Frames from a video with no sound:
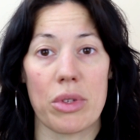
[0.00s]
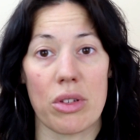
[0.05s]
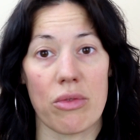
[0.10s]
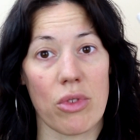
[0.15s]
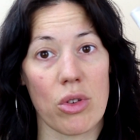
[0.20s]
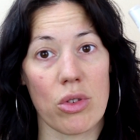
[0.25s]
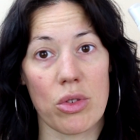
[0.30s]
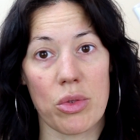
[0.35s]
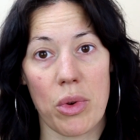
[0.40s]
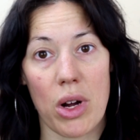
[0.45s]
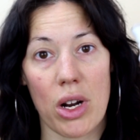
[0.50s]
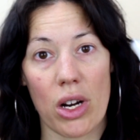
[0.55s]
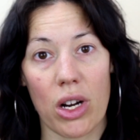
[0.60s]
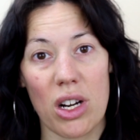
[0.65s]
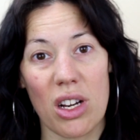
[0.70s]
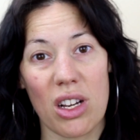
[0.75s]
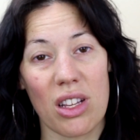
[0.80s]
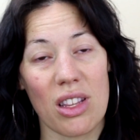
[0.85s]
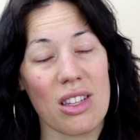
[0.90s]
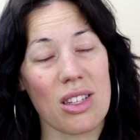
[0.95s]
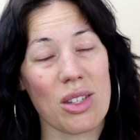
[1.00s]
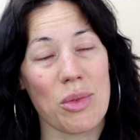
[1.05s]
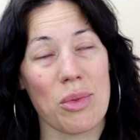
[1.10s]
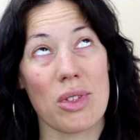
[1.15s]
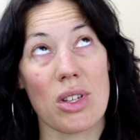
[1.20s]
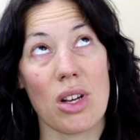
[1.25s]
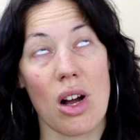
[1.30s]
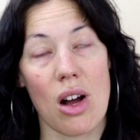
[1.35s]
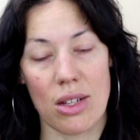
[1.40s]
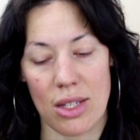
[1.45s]
and rose water. This
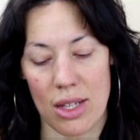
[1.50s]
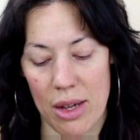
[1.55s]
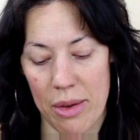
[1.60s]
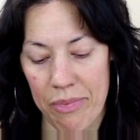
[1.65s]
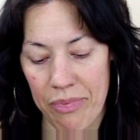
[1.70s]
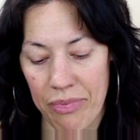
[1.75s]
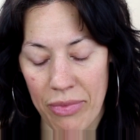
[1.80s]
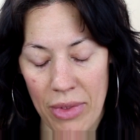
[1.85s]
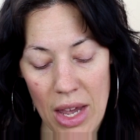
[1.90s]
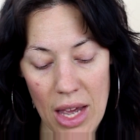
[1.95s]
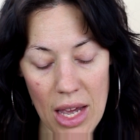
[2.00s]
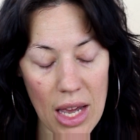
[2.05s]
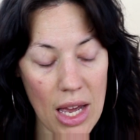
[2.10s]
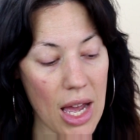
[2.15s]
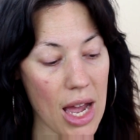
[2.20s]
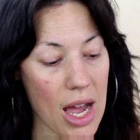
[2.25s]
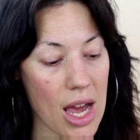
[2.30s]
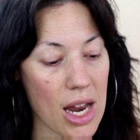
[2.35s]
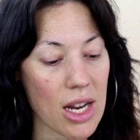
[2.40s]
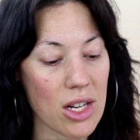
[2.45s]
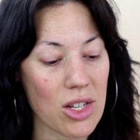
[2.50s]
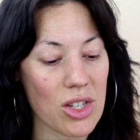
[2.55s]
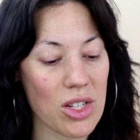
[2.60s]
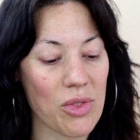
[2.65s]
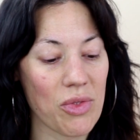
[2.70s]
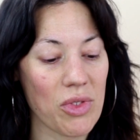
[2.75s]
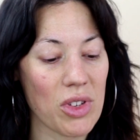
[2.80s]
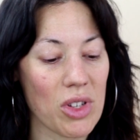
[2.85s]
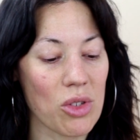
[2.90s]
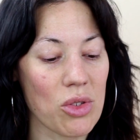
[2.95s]
one's awesome. And it
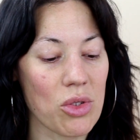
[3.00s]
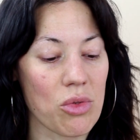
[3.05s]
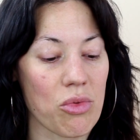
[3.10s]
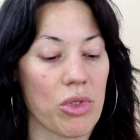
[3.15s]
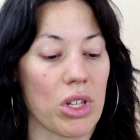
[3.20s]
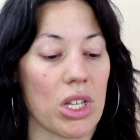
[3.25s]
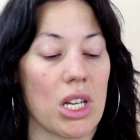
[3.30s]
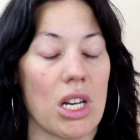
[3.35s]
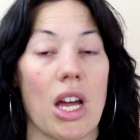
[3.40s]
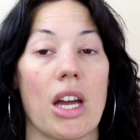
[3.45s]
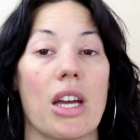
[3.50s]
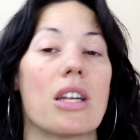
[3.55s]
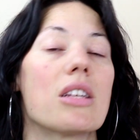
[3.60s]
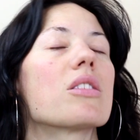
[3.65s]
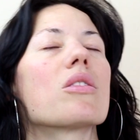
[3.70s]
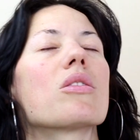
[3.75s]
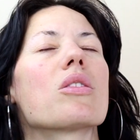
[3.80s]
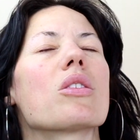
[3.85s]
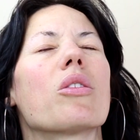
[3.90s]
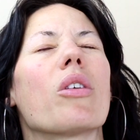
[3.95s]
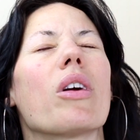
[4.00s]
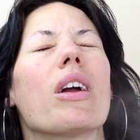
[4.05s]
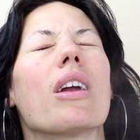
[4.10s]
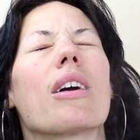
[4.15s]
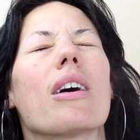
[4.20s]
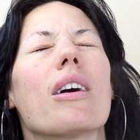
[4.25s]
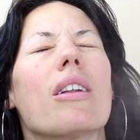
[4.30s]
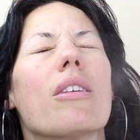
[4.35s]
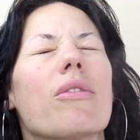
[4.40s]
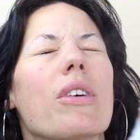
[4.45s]
just feels really nice. It's a great
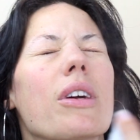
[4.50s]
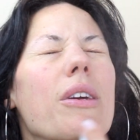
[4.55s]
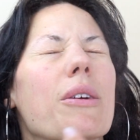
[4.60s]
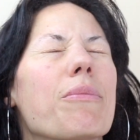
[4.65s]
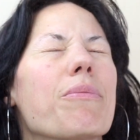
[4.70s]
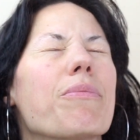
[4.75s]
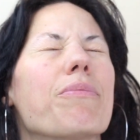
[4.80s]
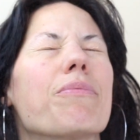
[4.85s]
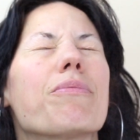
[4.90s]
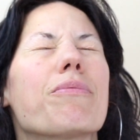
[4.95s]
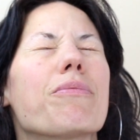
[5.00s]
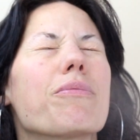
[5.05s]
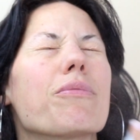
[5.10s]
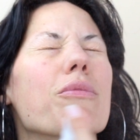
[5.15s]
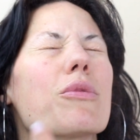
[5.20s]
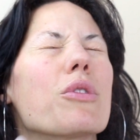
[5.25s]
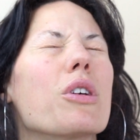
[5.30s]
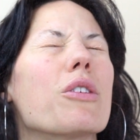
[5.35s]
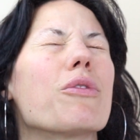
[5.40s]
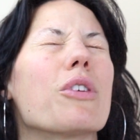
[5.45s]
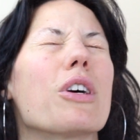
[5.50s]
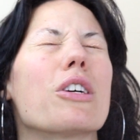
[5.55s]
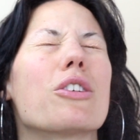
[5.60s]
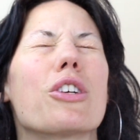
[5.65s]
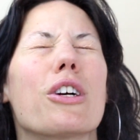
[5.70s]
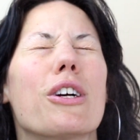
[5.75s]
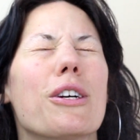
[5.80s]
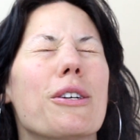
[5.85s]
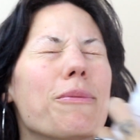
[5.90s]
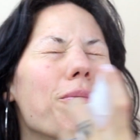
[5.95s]
kind of like
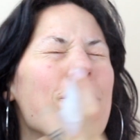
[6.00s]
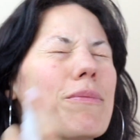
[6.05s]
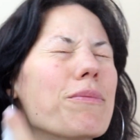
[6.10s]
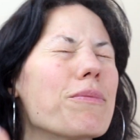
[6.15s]
refresher.